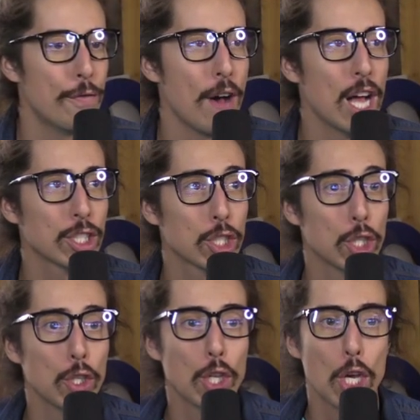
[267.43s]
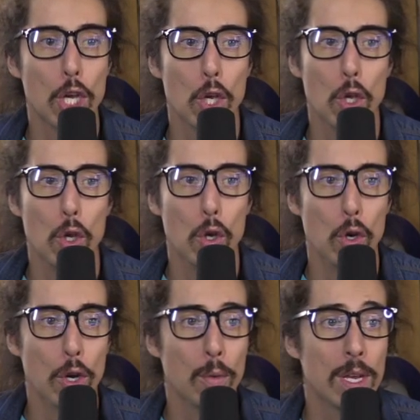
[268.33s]
faster, though.
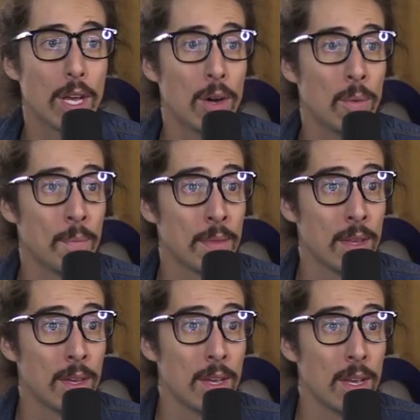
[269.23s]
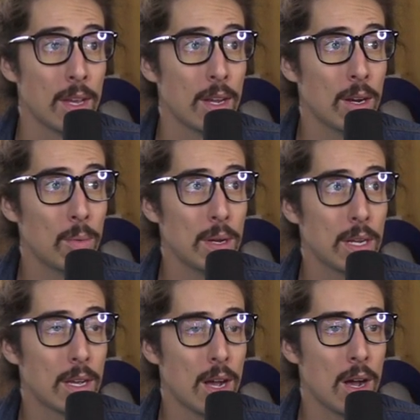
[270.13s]
Here we go. Here
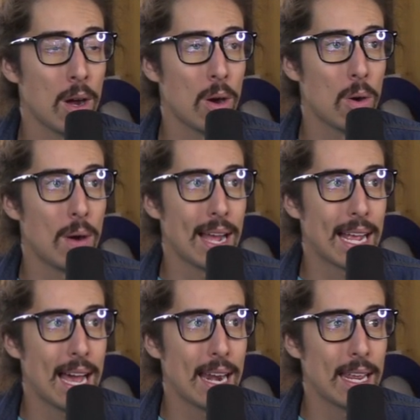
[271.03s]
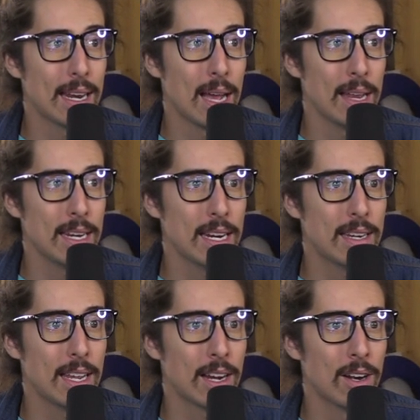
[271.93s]
we go. I got it. I need a
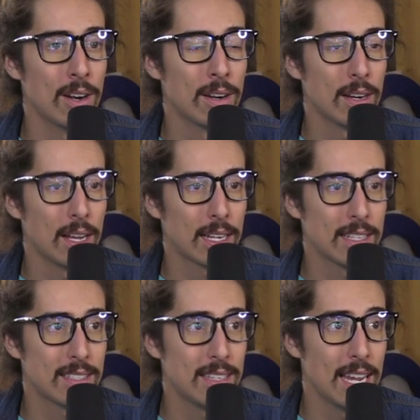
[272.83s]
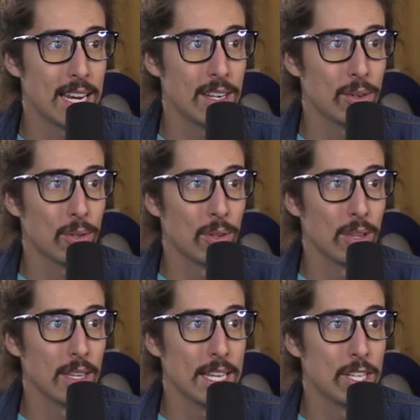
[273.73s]
dinger against
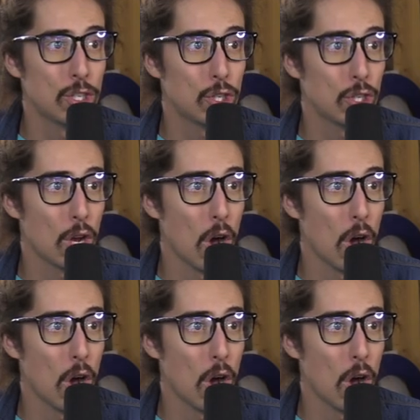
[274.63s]
Daniel Lynch.